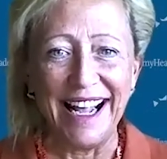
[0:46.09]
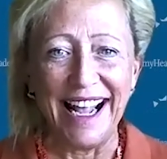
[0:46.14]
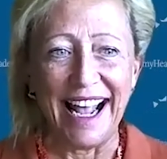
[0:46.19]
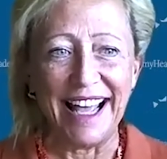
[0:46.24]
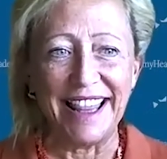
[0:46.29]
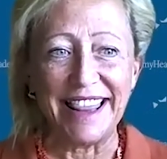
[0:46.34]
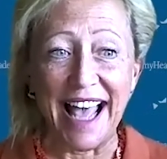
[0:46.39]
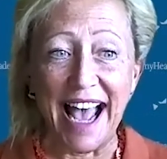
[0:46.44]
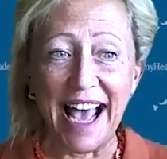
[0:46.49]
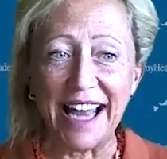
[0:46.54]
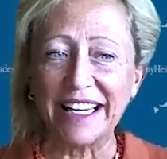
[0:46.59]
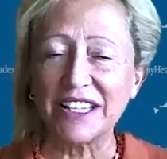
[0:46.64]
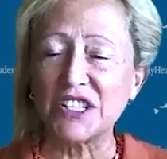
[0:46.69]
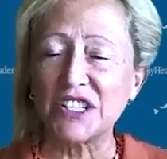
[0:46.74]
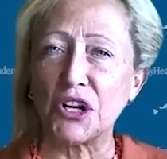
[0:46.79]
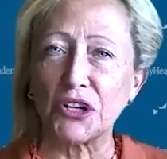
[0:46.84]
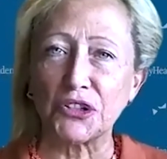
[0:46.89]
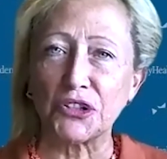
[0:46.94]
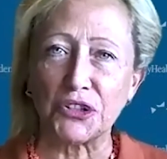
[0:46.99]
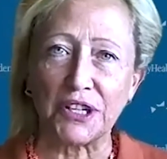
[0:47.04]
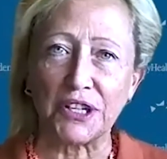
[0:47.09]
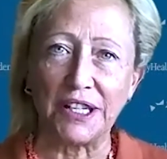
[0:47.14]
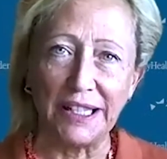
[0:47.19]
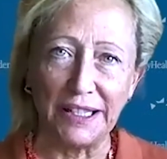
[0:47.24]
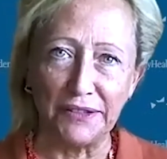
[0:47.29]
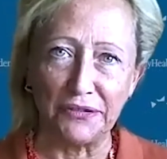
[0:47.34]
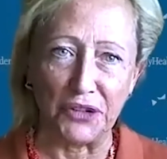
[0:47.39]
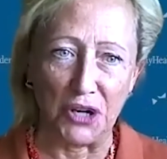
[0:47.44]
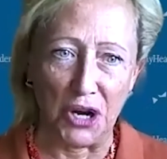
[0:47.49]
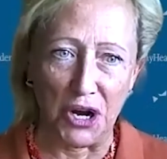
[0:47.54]
And that is Dr.
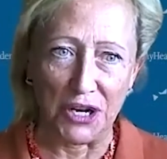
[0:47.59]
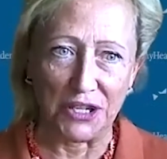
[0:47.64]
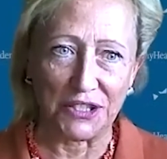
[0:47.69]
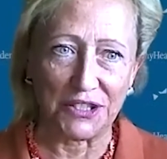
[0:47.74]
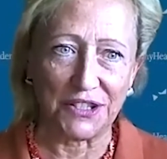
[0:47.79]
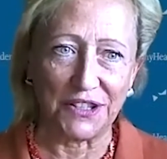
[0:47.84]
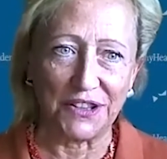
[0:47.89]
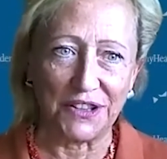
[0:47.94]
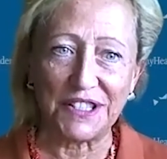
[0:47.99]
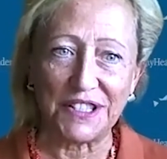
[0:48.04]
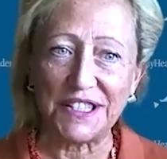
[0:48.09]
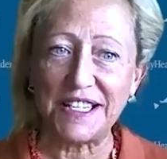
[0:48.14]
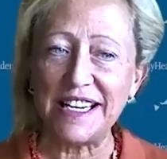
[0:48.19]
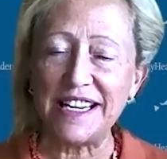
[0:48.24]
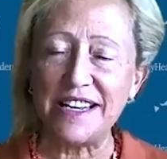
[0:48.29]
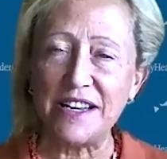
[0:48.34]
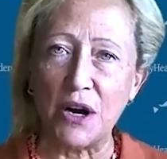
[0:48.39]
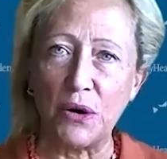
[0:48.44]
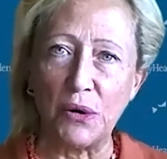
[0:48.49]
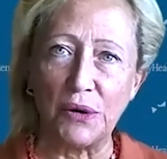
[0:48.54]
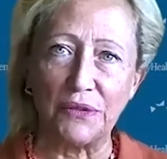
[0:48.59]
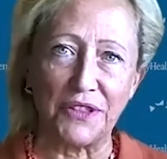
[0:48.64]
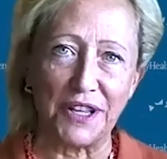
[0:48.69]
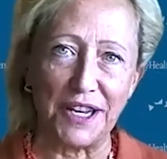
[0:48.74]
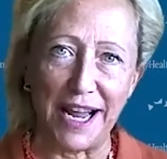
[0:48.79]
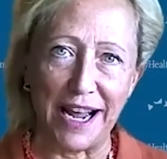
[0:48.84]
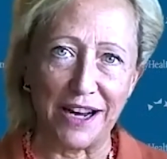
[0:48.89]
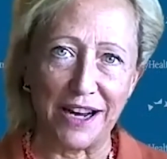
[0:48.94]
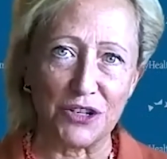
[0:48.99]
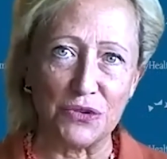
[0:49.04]
Clif Gaus, the CEO of the
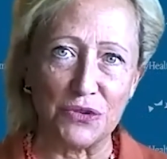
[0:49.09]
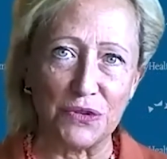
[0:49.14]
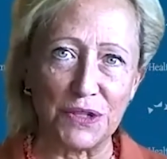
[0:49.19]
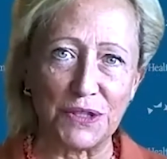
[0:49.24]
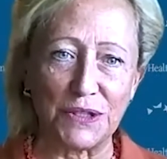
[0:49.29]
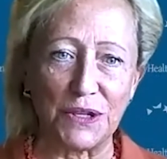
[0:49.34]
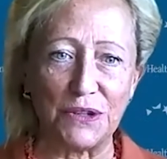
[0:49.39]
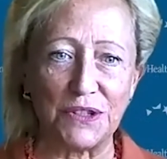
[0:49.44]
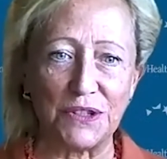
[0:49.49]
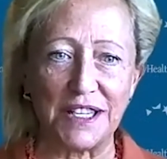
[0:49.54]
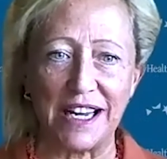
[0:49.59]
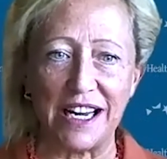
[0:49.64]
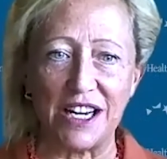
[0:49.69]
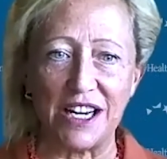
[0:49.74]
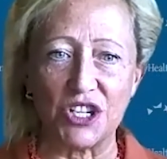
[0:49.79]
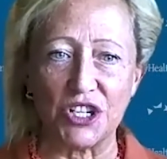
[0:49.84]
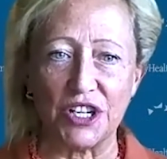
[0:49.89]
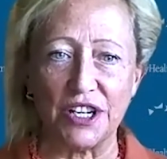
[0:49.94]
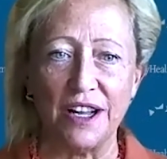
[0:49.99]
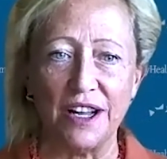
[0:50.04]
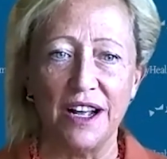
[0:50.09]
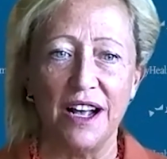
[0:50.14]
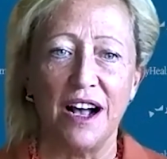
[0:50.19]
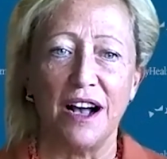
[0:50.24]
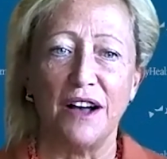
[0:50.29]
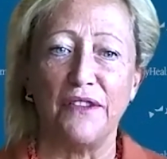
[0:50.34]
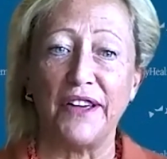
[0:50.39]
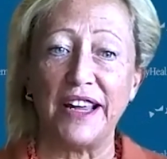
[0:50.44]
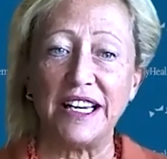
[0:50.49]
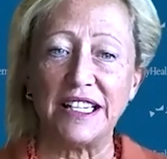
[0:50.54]
National Association
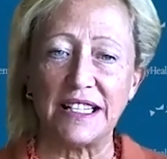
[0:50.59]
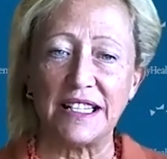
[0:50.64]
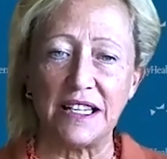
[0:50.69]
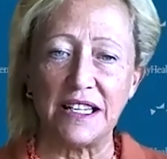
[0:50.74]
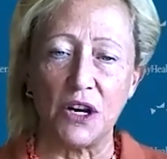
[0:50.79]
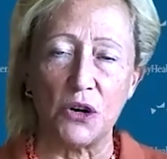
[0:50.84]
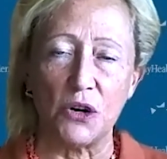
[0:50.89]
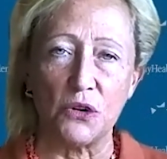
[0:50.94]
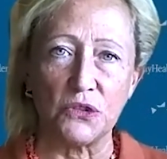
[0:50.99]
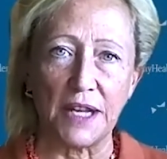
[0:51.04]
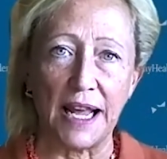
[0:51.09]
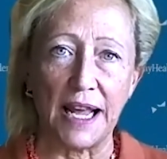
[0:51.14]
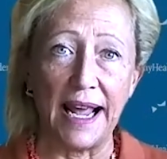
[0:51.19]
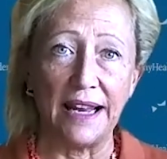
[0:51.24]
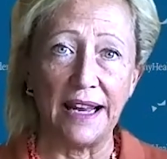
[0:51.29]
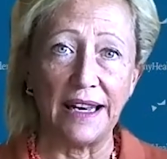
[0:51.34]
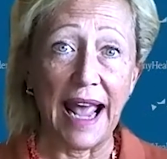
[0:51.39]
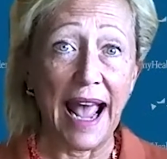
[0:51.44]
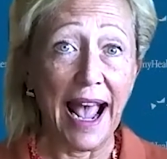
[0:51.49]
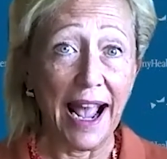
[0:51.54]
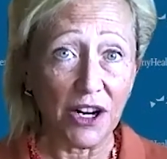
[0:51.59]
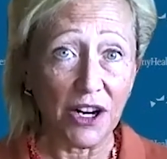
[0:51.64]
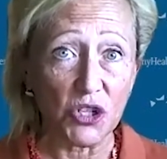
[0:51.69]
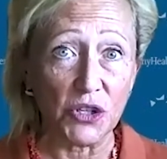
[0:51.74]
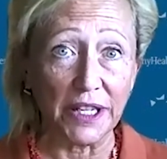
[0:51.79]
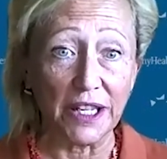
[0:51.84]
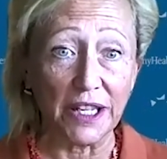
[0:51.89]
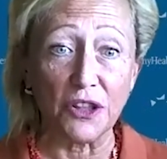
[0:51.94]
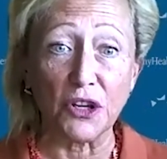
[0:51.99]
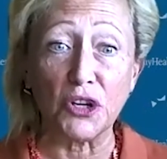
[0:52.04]
of ACOs and
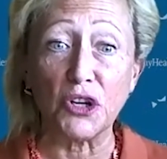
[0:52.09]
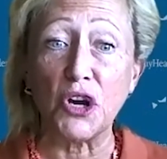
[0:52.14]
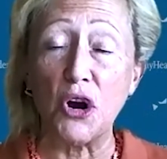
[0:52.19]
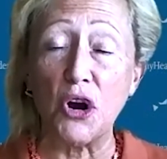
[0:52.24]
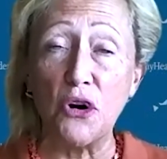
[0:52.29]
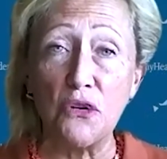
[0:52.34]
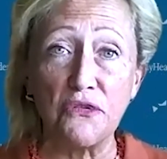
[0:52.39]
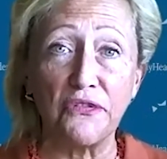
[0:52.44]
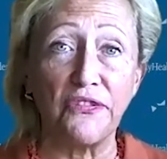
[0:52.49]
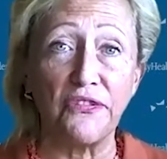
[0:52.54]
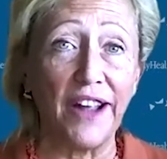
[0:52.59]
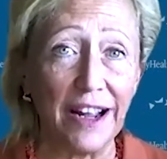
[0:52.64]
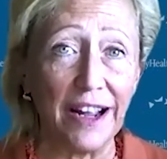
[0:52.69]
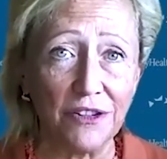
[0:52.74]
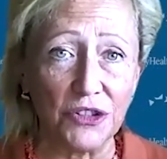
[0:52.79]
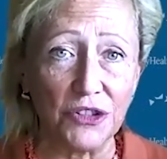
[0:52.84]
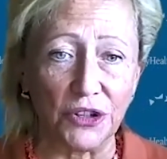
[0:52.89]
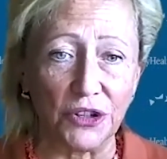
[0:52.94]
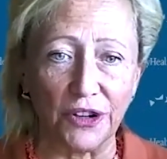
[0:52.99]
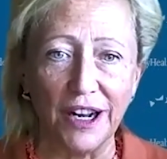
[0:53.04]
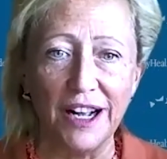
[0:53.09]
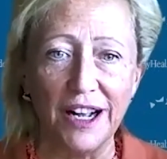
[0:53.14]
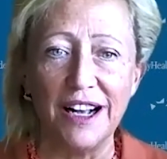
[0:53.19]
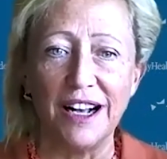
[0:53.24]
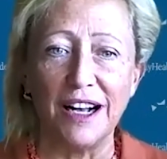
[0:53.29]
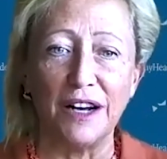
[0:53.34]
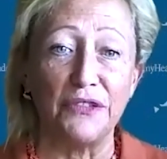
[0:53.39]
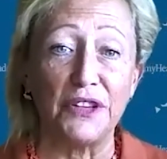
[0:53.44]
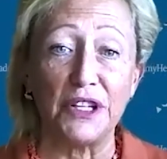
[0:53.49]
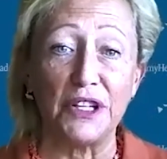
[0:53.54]
actually the co-founder
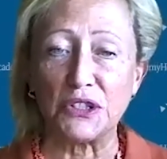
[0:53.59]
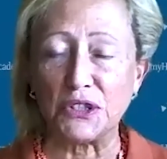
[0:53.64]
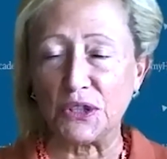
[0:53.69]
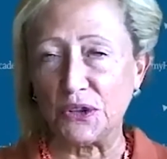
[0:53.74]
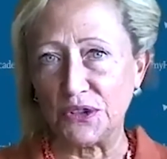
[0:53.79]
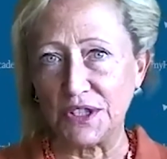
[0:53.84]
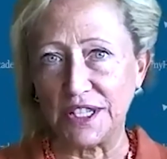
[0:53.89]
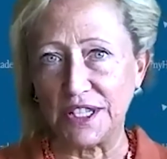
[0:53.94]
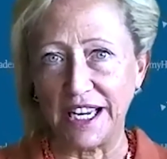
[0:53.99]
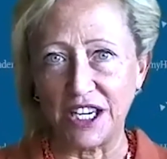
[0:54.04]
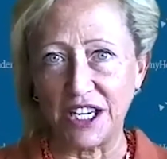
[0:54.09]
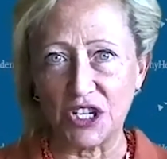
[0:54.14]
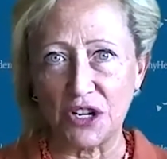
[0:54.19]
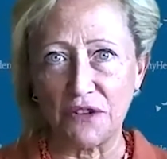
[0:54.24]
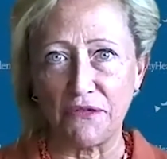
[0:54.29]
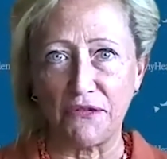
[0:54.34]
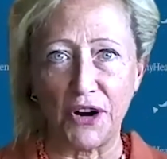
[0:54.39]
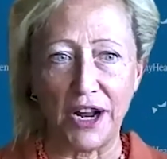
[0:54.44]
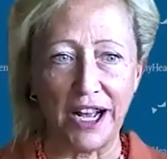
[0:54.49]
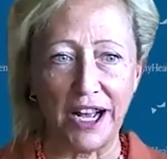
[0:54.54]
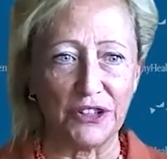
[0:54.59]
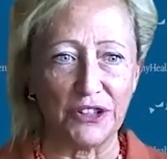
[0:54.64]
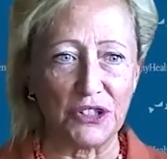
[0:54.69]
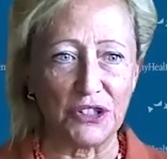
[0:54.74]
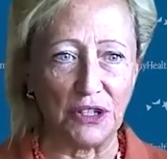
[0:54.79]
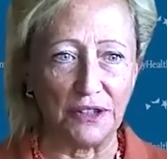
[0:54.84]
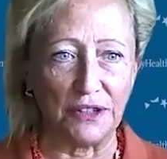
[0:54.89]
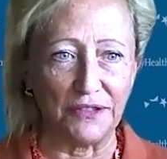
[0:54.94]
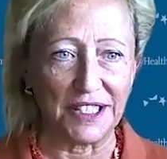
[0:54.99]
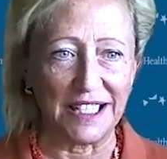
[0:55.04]
of the Association for Health
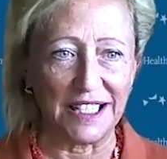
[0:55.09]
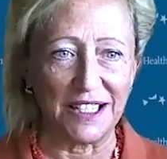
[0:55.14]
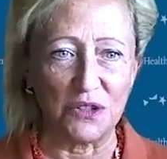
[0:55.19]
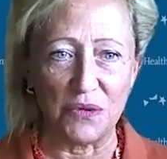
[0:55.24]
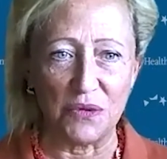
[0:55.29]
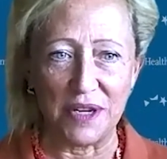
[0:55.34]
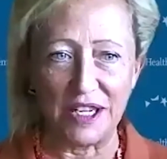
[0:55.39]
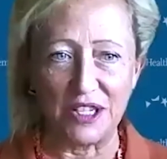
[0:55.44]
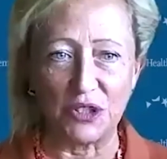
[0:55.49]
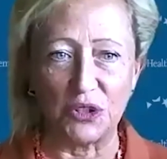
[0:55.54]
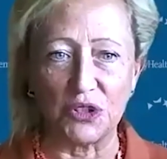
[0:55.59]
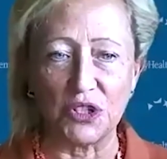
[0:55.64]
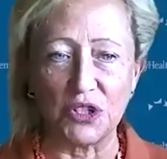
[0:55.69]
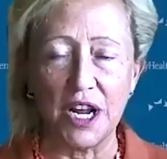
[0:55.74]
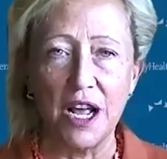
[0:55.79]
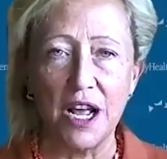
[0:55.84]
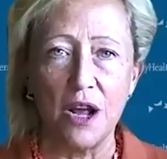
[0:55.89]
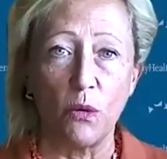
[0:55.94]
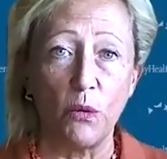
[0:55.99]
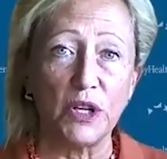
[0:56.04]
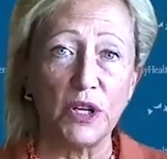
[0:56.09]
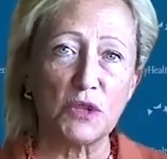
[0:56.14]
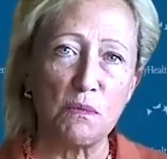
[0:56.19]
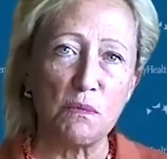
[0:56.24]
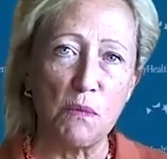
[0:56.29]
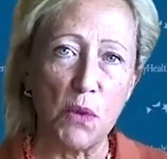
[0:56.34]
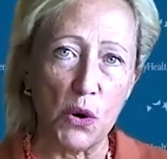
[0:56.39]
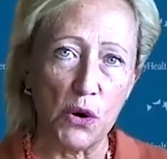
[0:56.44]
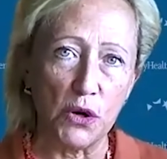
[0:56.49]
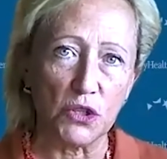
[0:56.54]
Services Research, which
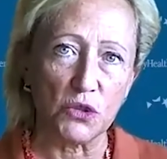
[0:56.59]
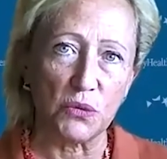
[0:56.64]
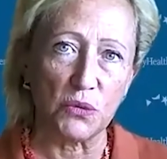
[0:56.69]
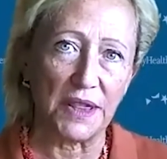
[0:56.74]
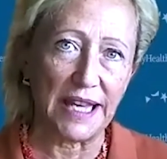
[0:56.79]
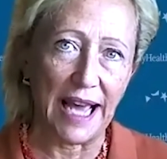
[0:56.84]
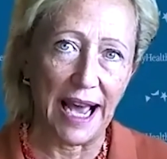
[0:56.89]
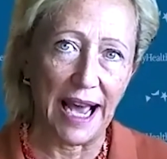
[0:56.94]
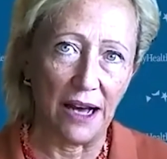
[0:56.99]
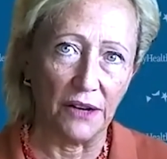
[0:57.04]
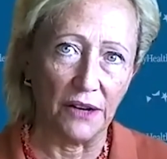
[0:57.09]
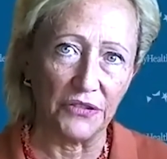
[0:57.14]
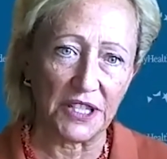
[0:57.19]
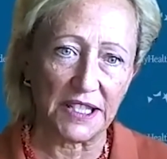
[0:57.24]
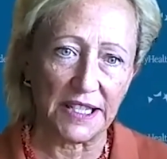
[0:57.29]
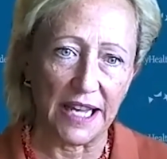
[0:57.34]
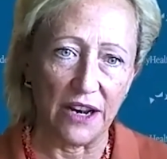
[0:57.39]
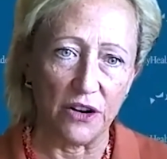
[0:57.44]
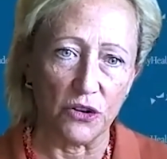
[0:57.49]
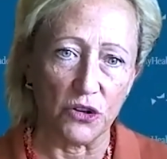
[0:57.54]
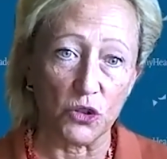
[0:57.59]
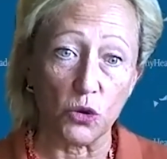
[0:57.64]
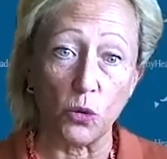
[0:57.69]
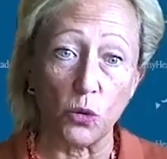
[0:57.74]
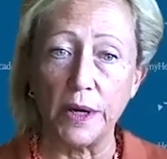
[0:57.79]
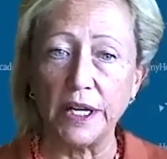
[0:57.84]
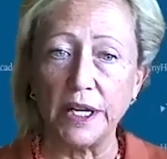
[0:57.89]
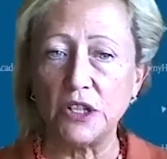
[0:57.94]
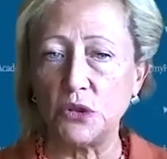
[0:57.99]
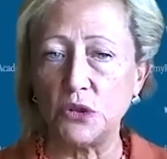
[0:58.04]
merged with the Alpha Center
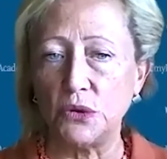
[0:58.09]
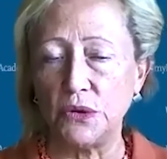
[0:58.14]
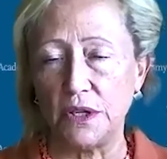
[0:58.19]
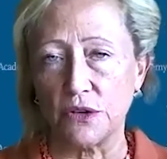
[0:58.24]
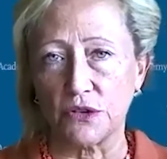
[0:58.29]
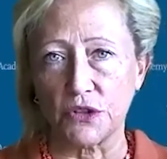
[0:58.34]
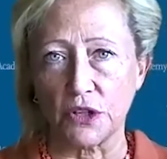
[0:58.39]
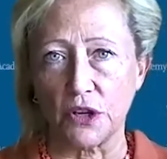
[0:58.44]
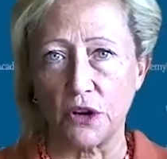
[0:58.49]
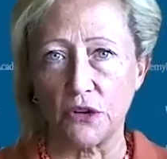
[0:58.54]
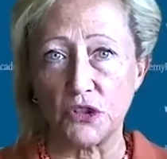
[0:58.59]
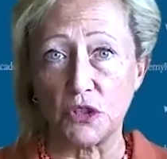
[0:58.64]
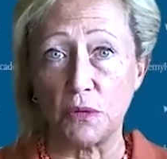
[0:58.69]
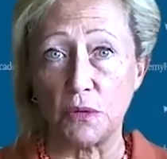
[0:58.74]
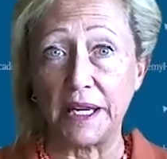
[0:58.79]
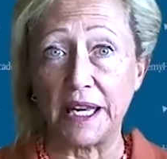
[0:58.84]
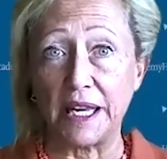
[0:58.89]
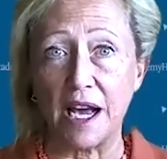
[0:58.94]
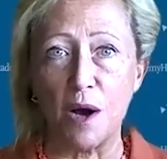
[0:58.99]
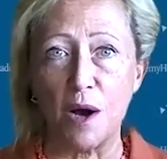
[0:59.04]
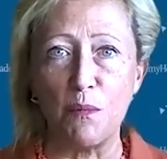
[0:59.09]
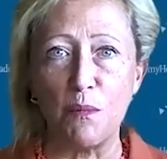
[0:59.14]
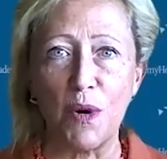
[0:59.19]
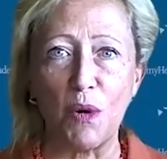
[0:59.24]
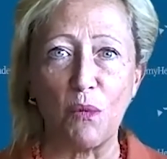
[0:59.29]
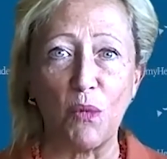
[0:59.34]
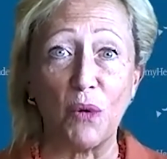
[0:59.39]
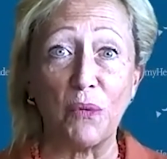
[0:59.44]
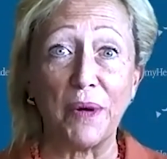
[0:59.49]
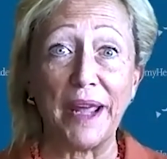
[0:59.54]
22 years ago to become
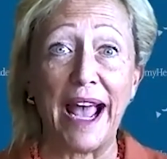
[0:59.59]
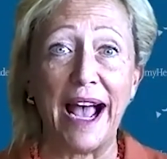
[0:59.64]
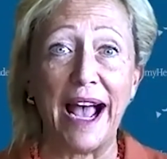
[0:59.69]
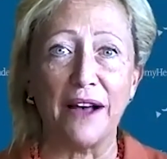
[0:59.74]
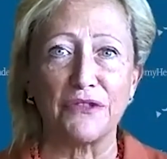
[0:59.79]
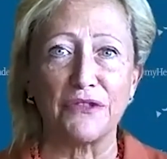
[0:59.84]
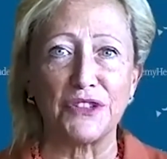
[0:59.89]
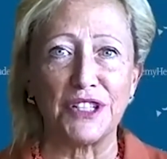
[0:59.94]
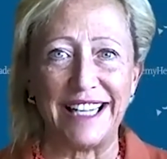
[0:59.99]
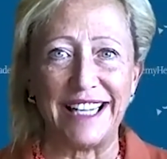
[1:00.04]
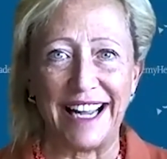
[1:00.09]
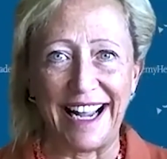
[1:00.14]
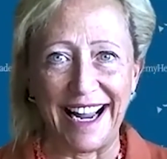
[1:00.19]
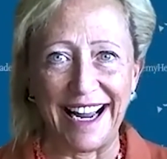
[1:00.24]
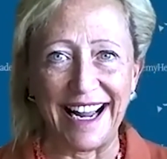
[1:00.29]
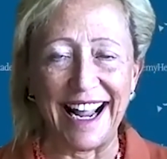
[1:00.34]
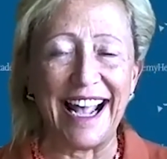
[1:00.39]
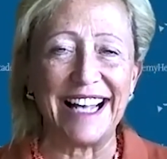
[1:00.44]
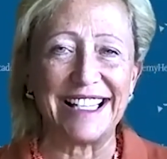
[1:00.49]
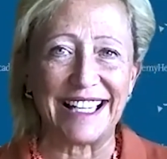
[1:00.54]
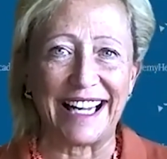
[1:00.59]
what we have today as